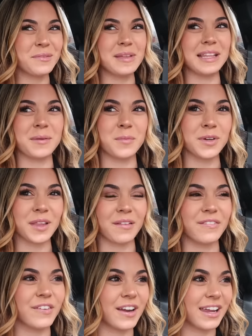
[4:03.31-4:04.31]
would be, like, more,
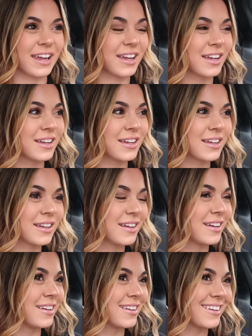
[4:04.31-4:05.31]
like, funny.
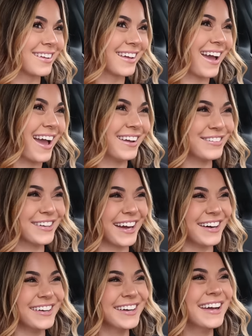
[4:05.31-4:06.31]
I don't
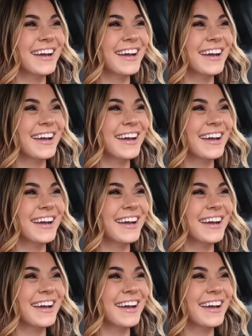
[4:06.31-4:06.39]
know.